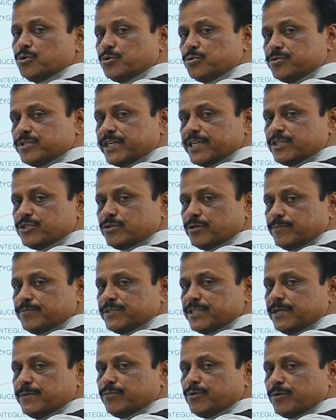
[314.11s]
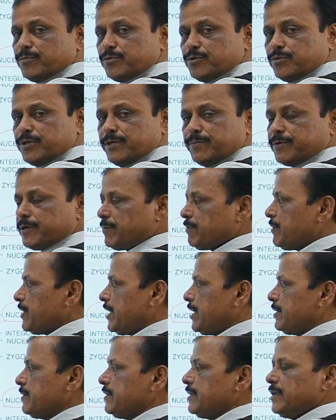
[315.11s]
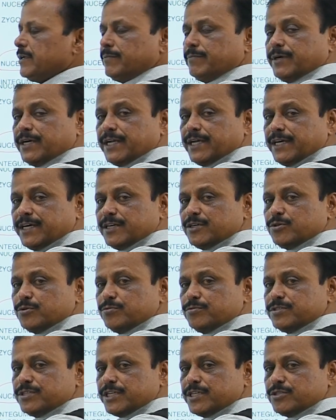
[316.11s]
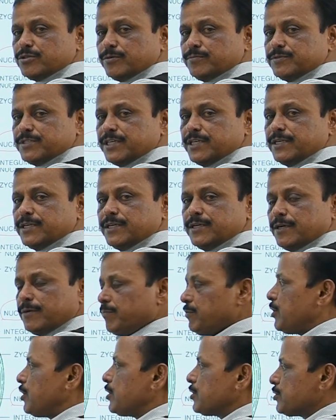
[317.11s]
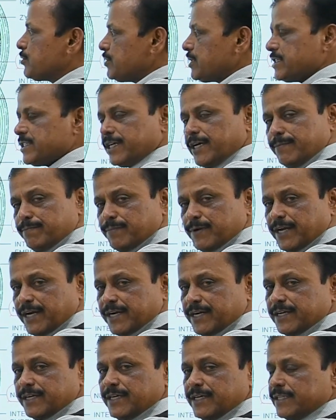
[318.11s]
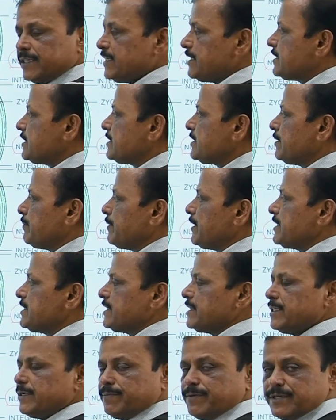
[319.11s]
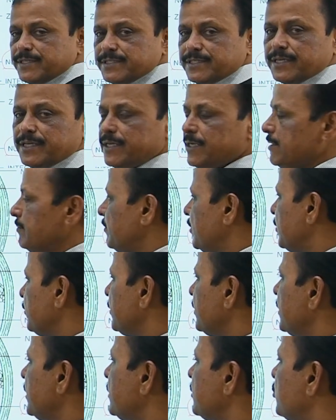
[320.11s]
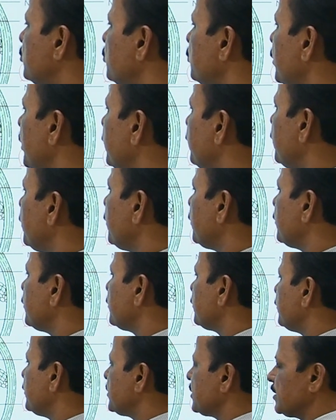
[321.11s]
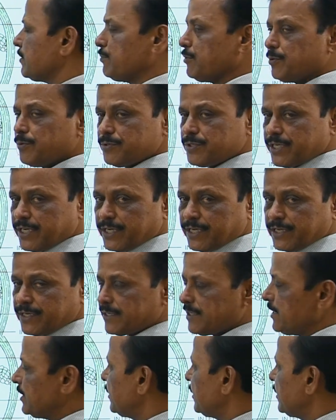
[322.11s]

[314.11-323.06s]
two sets of gene from two different plant, but here two sets of gene belong to the same plant. This is the major difference between these two embryos which are produced here.